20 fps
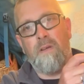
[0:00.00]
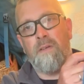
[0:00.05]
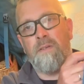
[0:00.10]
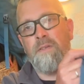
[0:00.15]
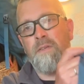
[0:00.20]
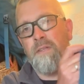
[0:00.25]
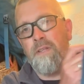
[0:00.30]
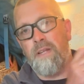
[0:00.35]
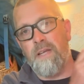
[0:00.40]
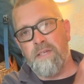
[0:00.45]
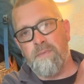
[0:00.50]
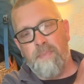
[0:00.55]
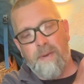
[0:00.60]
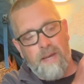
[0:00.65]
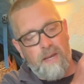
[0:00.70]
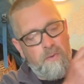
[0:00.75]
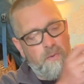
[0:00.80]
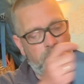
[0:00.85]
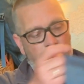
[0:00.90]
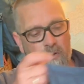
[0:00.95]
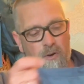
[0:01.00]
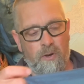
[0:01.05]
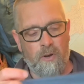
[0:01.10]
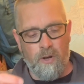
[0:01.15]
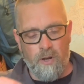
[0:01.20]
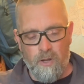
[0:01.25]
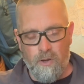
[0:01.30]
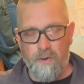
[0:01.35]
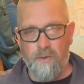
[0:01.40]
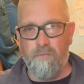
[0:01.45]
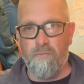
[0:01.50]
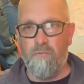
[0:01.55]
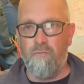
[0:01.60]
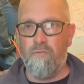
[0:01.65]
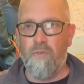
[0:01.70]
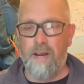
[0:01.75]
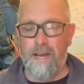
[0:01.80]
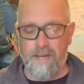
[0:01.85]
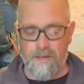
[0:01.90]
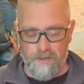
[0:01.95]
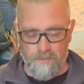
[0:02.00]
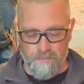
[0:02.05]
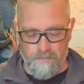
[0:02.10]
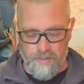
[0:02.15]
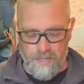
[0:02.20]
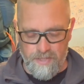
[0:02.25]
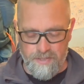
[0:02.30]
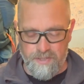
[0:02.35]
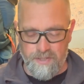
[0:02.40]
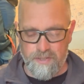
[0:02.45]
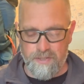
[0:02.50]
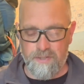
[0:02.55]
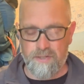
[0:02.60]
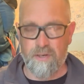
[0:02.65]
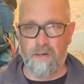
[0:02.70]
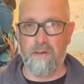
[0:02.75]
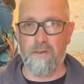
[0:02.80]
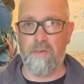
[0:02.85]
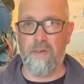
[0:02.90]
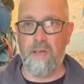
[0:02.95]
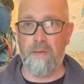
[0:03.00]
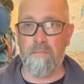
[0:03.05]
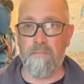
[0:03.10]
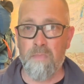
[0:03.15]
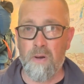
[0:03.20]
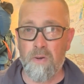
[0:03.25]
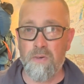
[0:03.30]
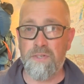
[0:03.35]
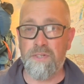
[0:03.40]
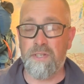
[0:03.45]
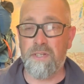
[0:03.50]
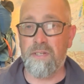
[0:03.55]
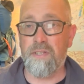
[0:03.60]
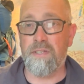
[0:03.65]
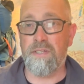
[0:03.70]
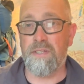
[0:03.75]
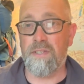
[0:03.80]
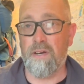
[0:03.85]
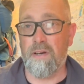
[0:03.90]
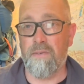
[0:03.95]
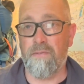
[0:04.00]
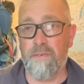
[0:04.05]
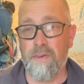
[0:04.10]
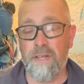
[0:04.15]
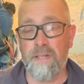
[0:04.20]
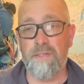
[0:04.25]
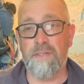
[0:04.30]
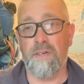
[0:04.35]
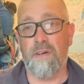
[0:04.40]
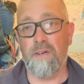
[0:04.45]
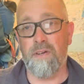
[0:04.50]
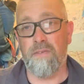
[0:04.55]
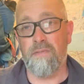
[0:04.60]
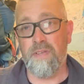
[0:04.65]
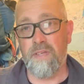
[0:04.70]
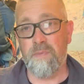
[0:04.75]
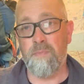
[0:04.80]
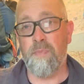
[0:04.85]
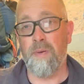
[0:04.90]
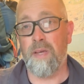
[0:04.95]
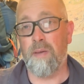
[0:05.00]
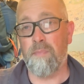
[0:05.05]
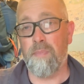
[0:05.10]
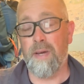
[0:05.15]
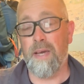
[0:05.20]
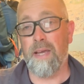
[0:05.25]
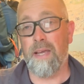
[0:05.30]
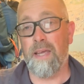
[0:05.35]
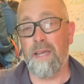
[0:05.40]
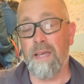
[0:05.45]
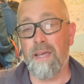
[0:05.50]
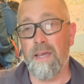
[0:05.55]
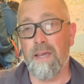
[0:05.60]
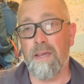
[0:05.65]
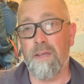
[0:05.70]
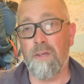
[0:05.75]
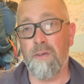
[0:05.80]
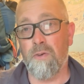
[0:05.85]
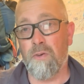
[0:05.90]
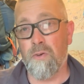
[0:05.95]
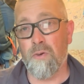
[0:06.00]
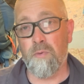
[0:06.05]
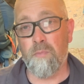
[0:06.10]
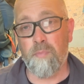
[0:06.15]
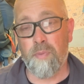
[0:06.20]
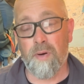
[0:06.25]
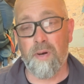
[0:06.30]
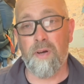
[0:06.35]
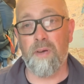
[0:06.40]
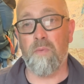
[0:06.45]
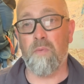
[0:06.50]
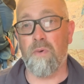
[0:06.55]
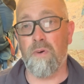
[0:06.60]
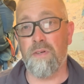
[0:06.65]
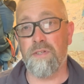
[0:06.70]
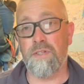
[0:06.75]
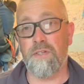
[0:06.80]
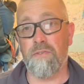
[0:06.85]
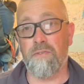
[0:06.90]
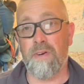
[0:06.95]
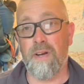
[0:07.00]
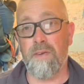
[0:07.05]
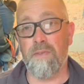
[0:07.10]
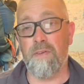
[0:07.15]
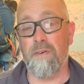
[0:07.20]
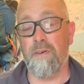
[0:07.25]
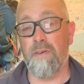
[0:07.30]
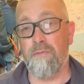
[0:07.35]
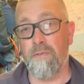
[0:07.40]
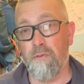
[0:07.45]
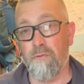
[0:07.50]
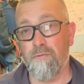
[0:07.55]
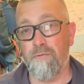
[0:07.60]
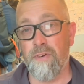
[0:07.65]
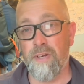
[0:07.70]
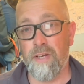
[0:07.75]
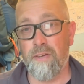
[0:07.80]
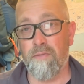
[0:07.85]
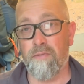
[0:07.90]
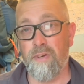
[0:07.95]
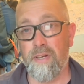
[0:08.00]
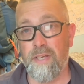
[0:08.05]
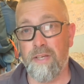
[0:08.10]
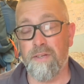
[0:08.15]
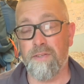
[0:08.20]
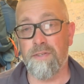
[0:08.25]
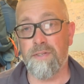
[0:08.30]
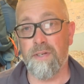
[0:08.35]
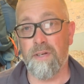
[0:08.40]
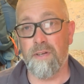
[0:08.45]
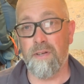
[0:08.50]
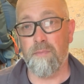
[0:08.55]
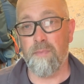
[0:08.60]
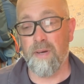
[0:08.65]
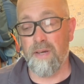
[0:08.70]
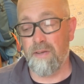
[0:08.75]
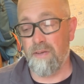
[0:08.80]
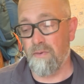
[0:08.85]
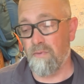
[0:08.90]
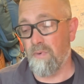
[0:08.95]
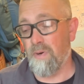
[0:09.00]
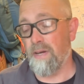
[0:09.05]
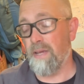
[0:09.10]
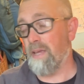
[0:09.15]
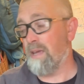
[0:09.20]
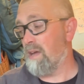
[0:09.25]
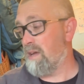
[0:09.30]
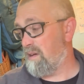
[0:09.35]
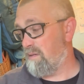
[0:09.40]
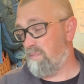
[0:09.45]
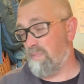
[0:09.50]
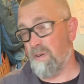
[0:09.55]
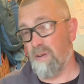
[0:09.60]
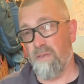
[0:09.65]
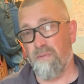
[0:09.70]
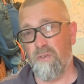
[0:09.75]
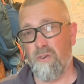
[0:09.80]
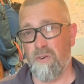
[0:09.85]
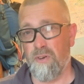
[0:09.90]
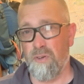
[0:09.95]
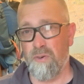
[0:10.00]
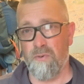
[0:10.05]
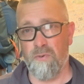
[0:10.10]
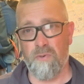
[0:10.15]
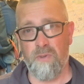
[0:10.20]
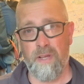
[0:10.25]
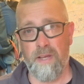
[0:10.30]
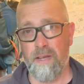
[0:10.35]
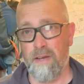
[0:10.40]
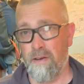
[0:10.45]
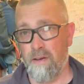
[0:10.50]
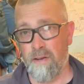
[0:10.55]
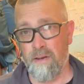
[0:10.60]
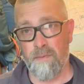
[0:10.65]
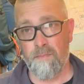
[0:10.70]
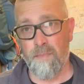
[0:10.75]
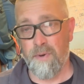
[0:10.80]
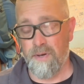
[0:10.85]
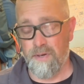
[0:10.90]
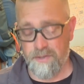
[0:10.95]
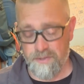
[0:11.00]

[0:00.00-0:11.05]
So the next bag, we've got a load of random bits inside of here. Most of the stuff inside of this big bag here you could buy whilst you're out there if you're really concerned about your weight, but I've got it all here and I might